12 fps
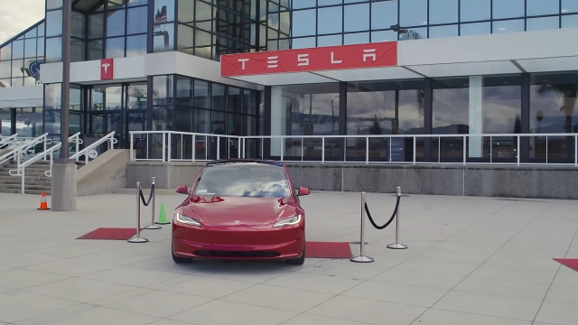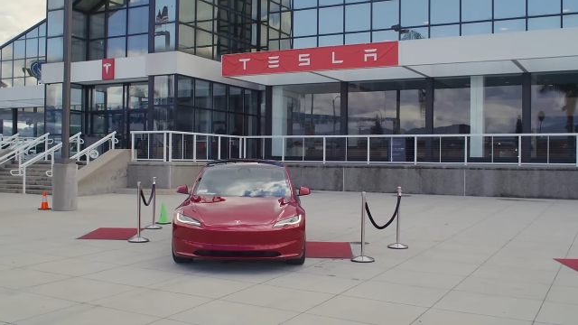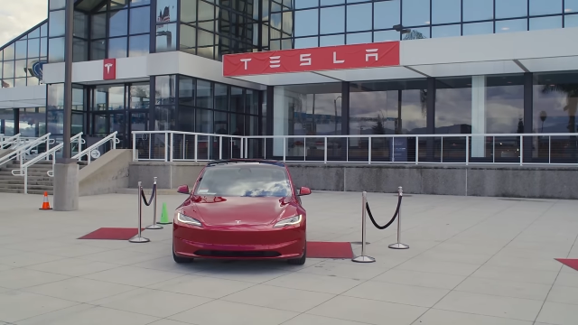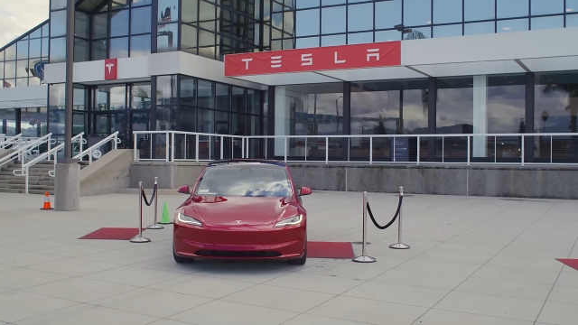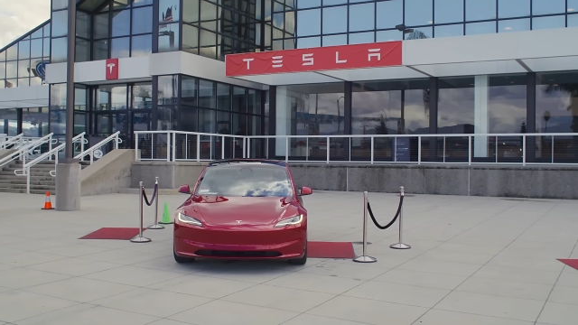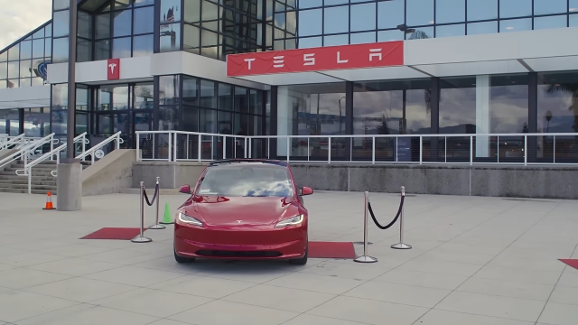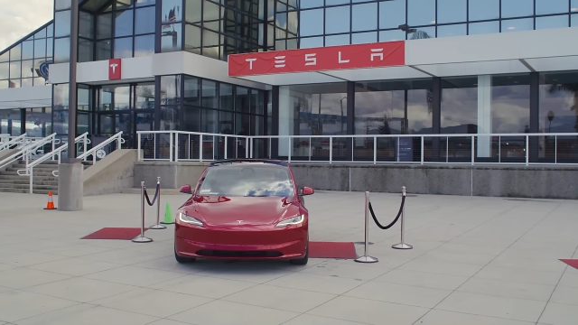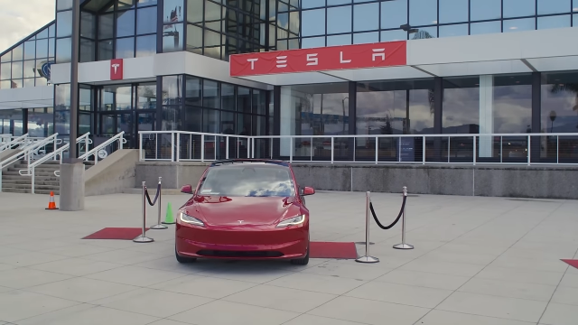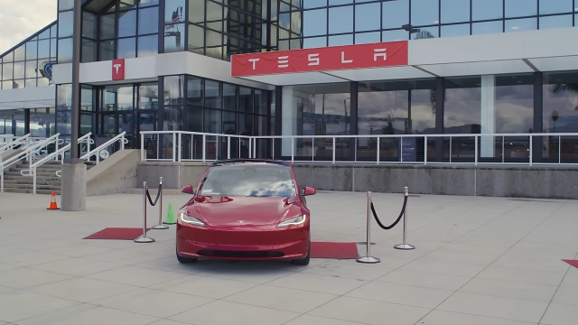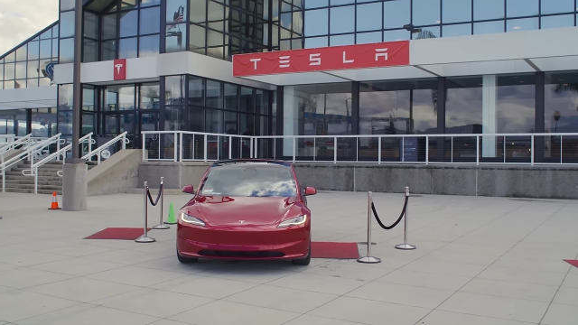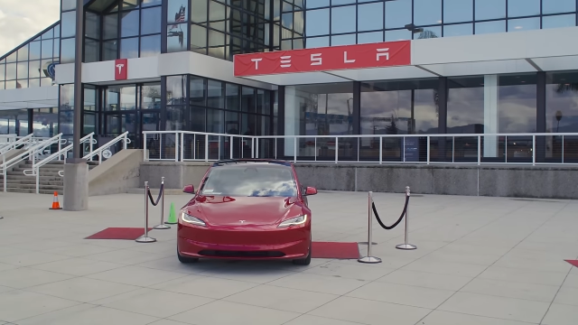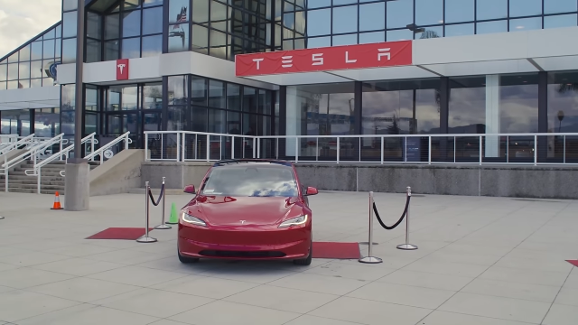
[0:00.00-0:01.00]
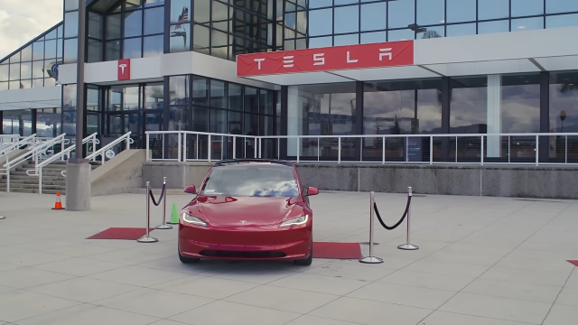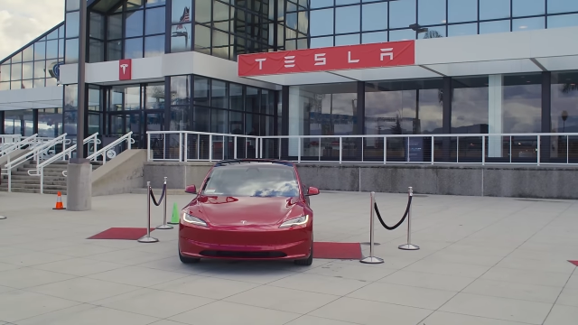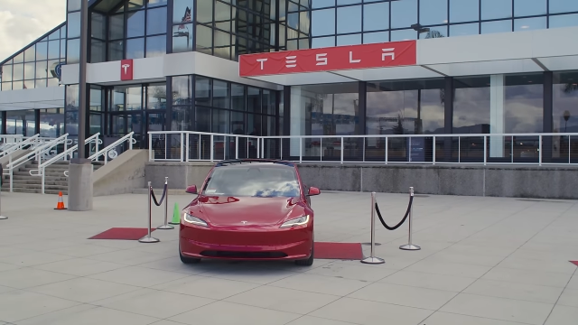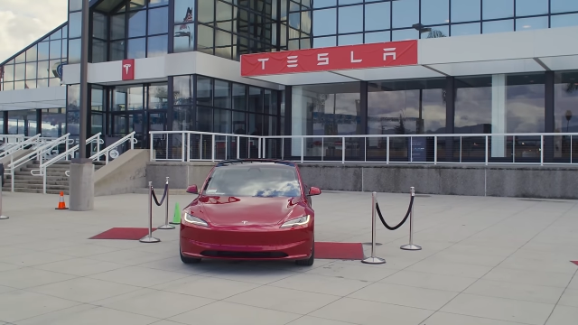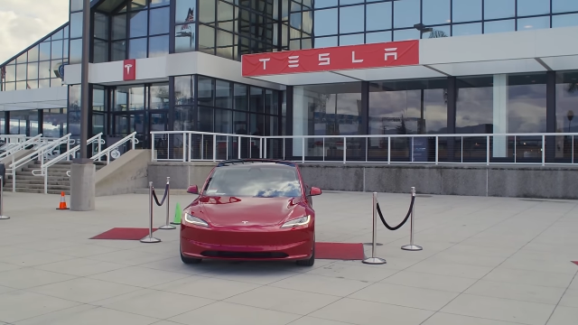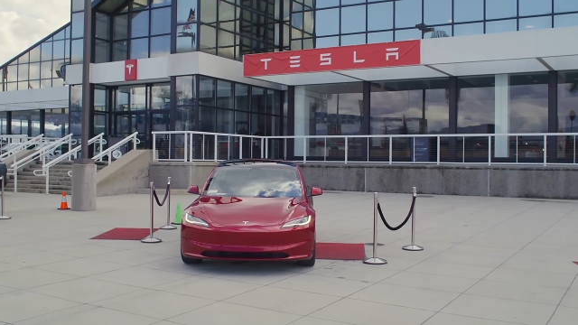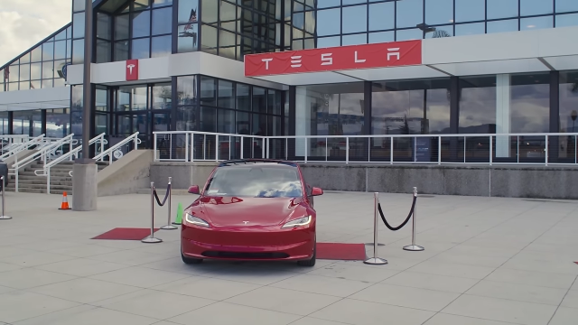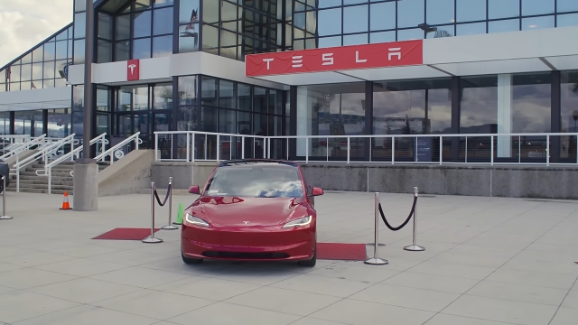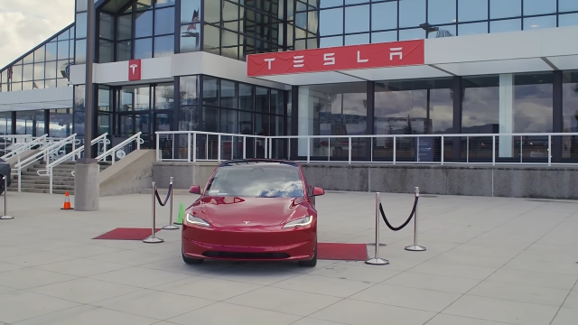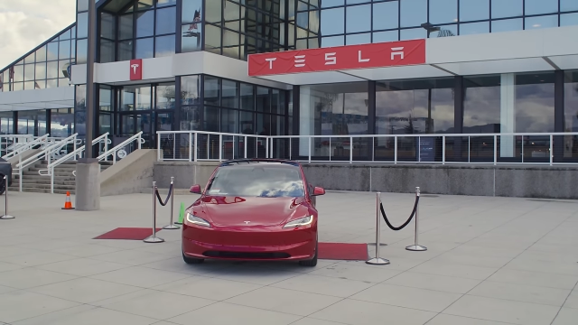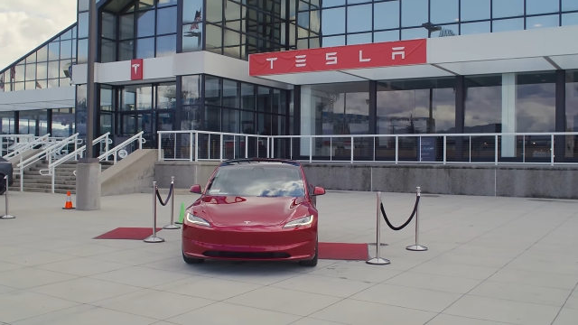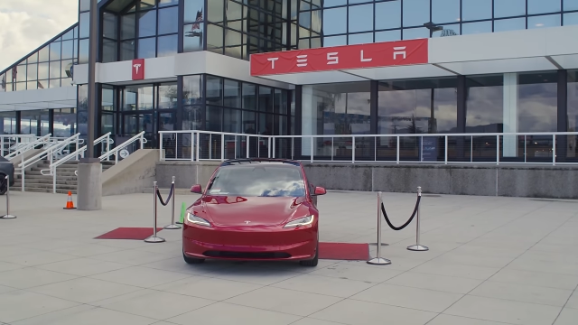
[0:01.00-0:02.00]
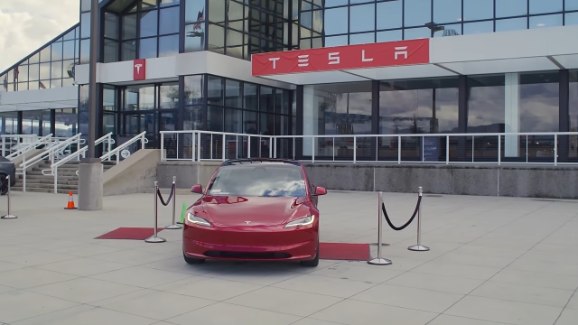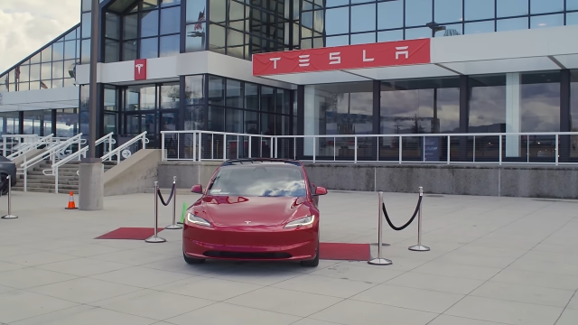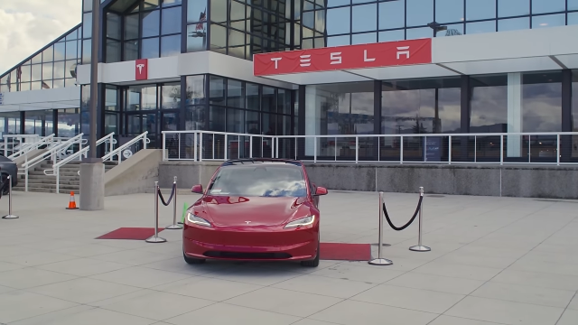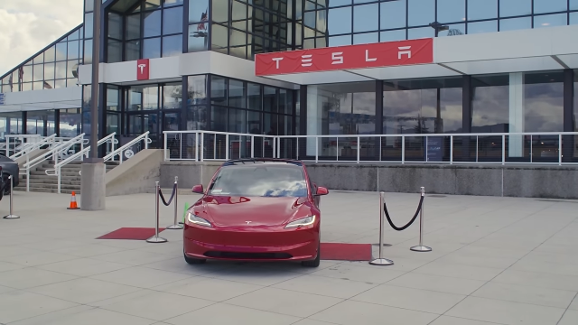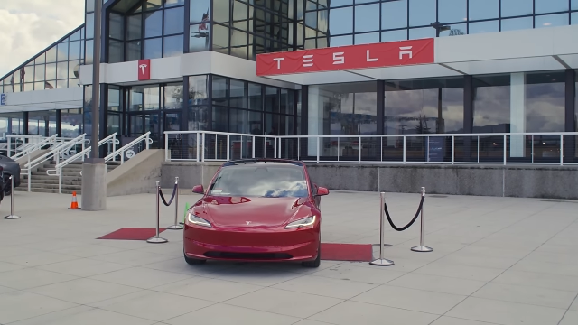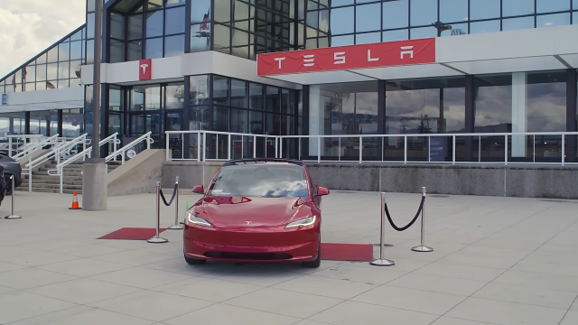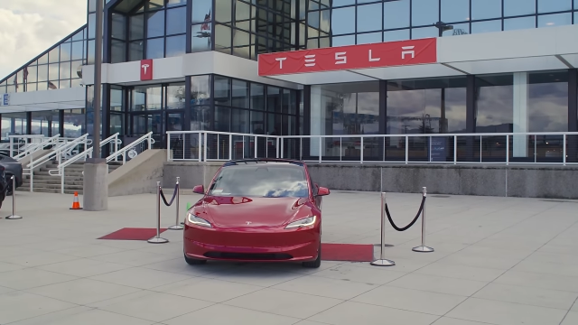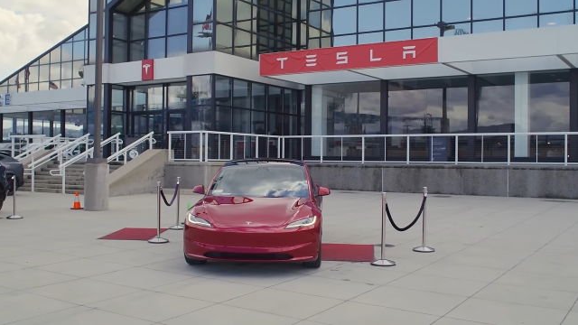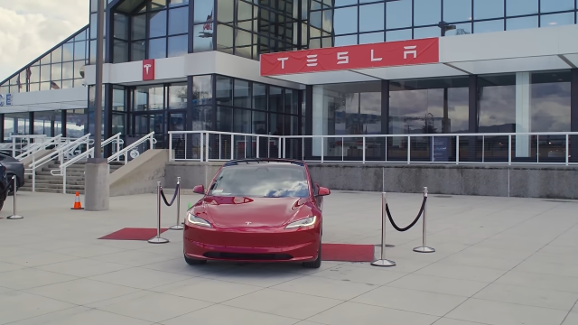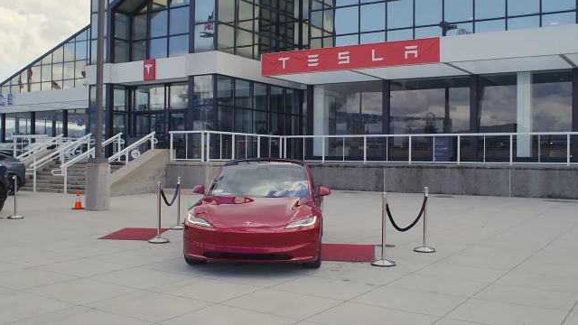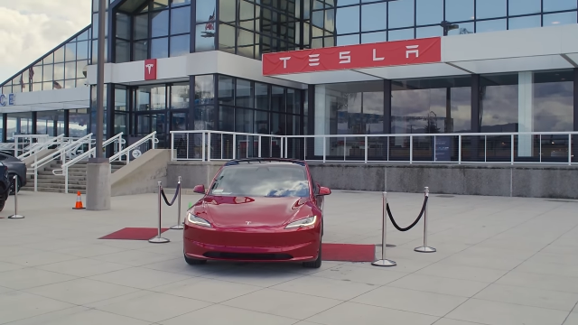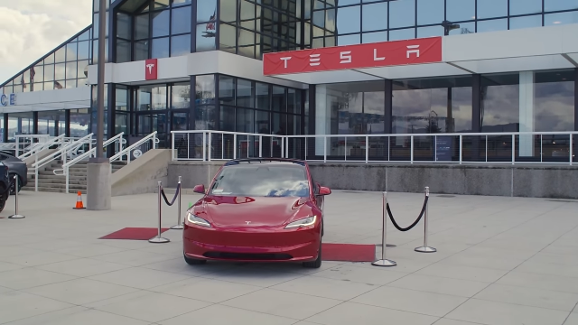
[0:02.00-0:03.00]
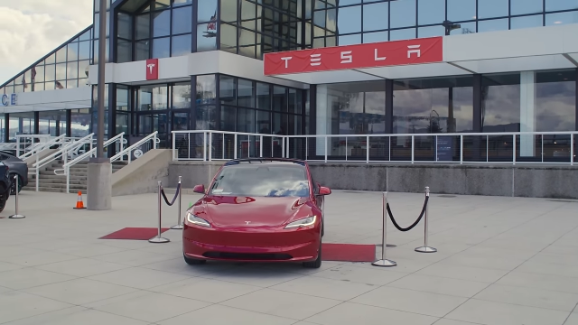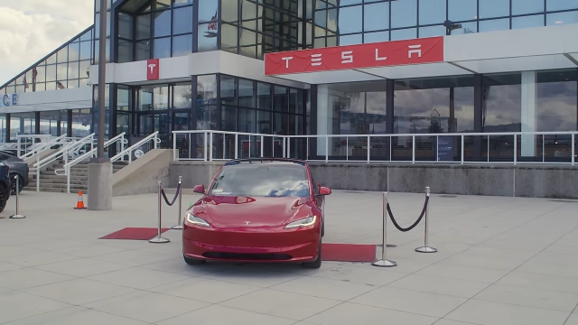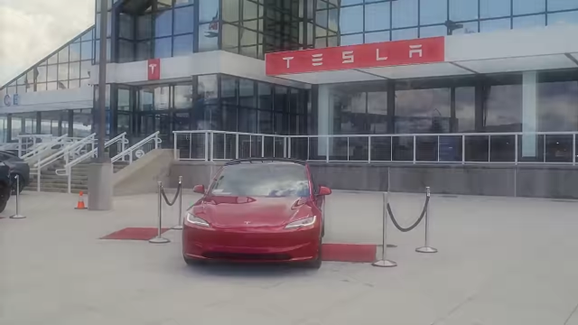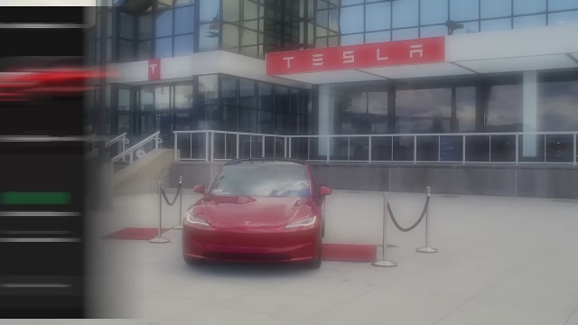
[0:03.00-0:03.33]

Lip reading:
Nobody's mouth can be seen.